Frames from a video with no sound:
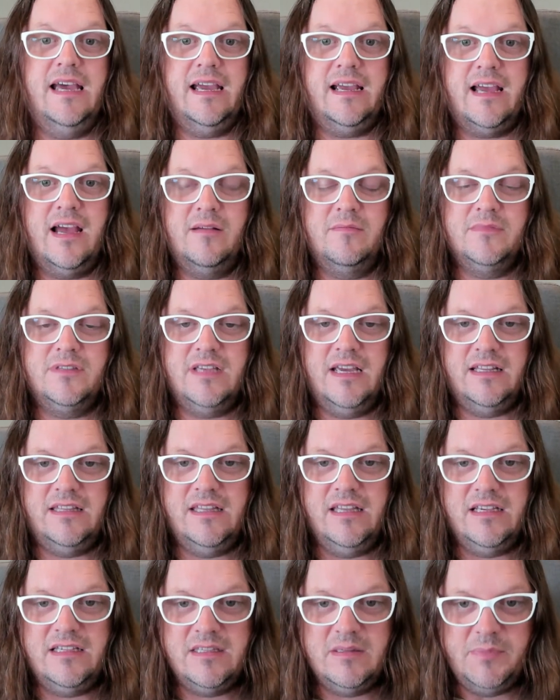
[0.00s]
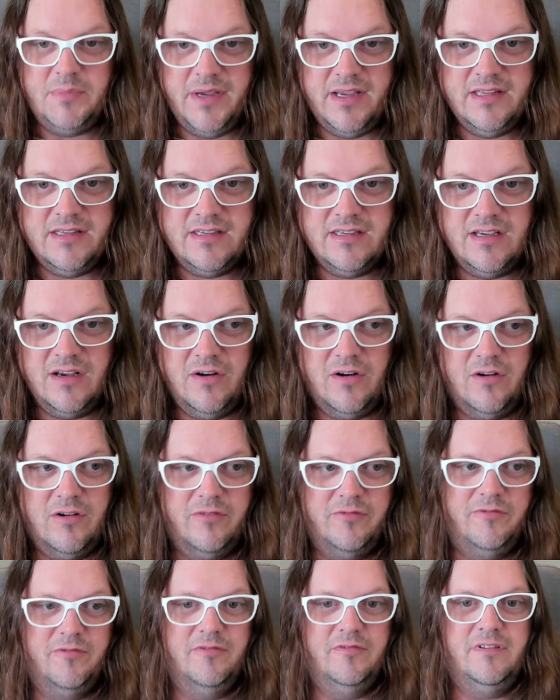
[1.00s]
comes at the expense
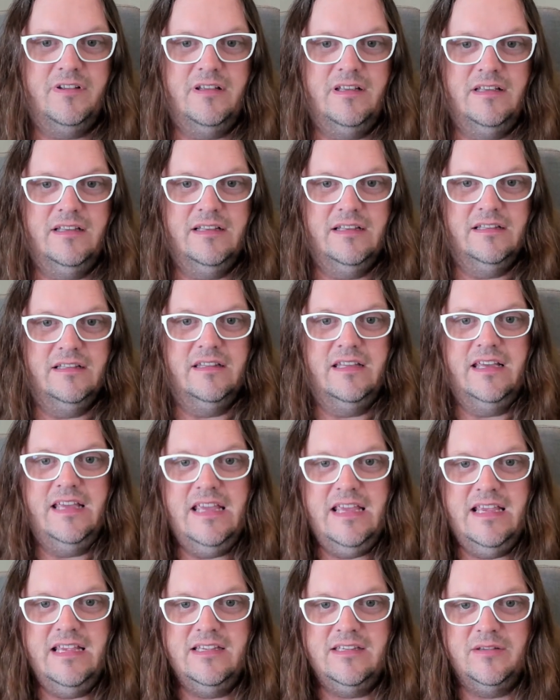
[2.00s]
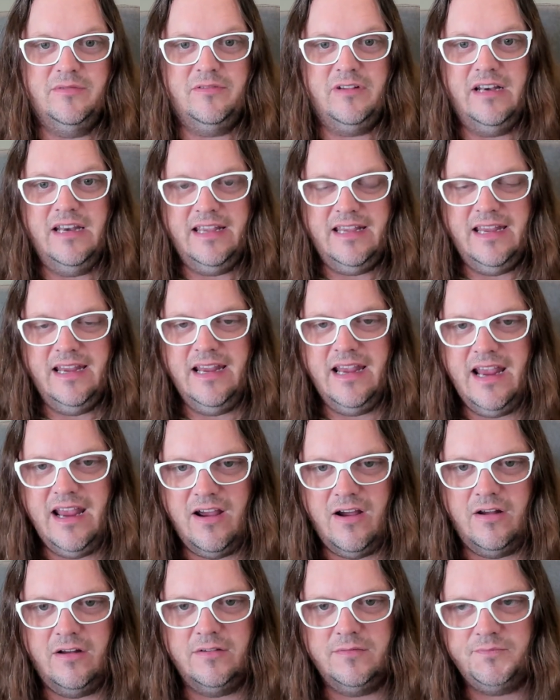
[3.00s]
of the ease of clicking
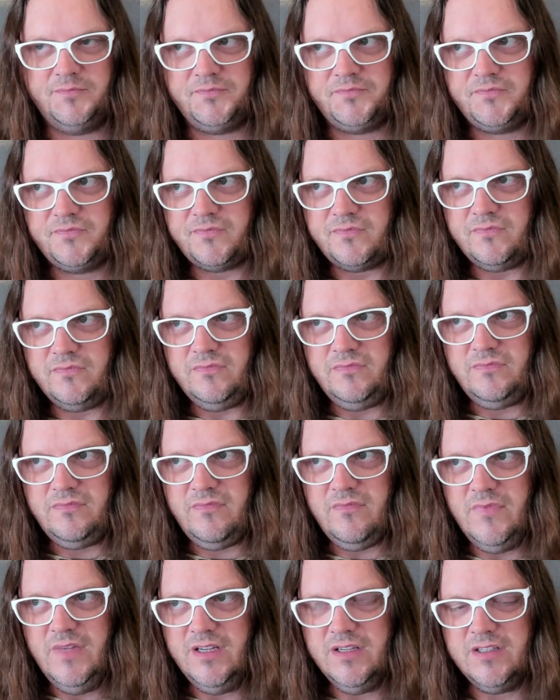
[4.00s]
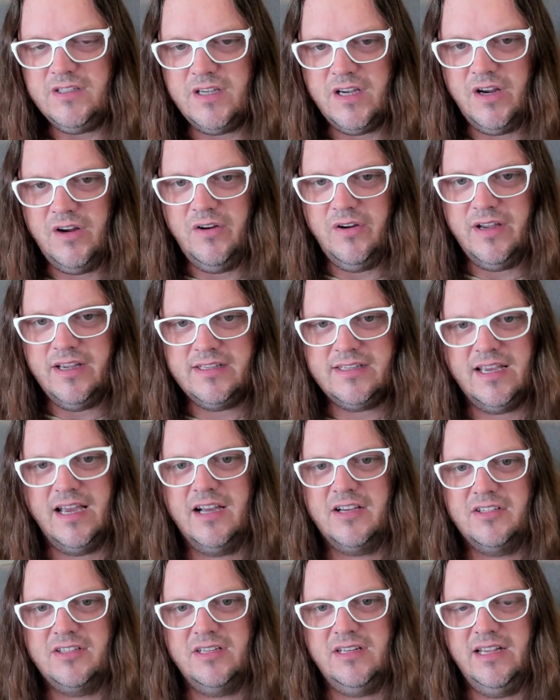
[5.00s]
out. So it's
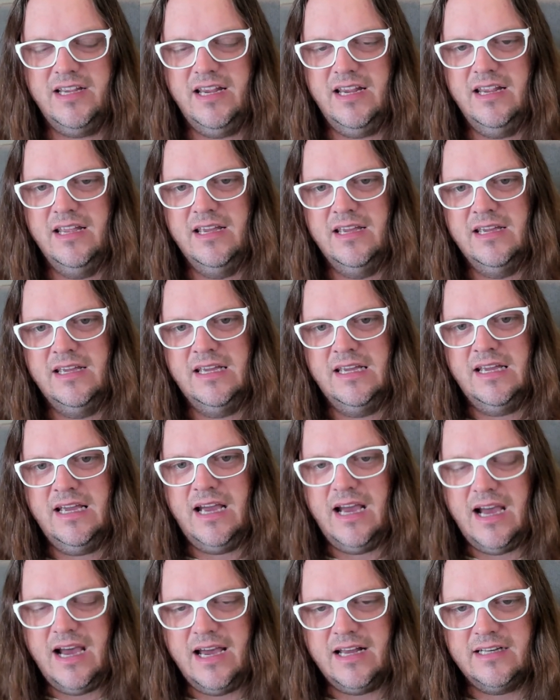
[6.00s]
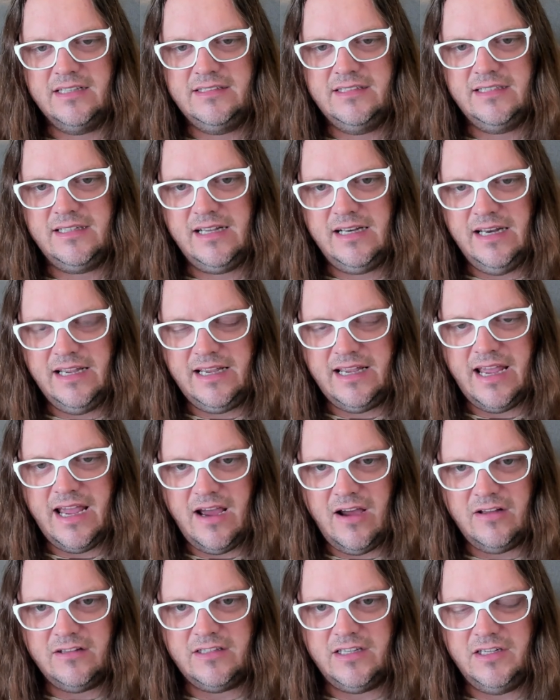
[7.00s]
actually harder to click
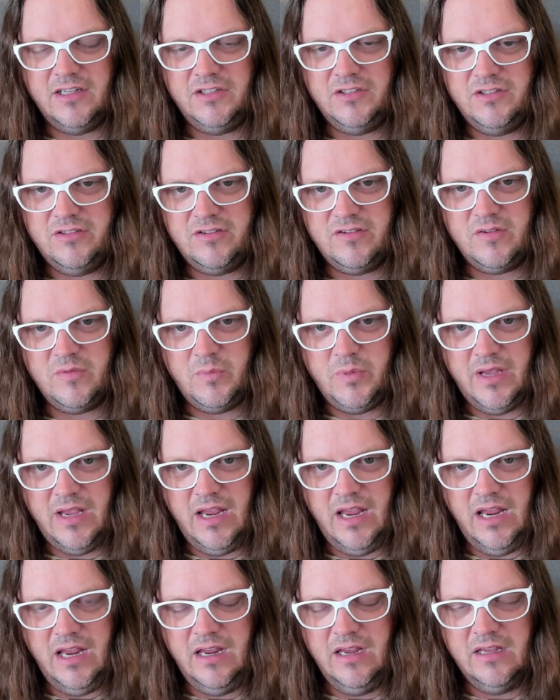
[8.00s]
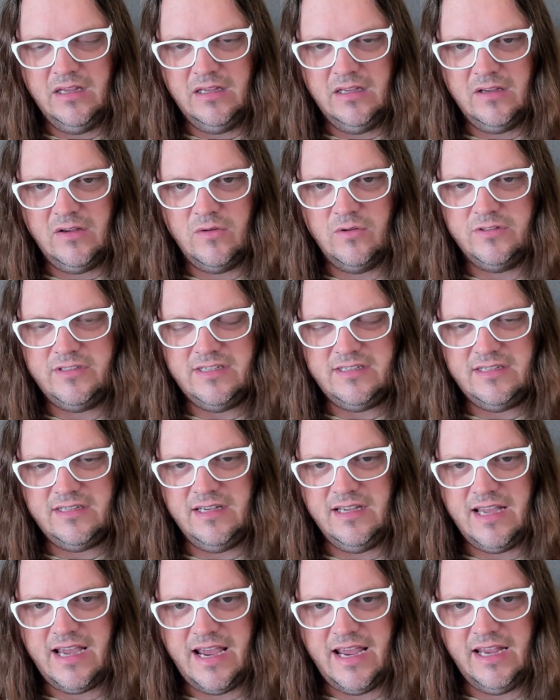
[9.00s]
out than it used to be, or
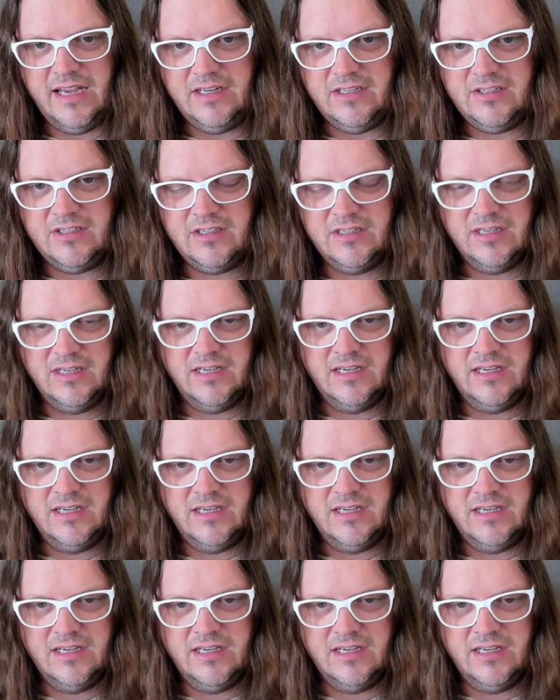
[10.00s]
disengage.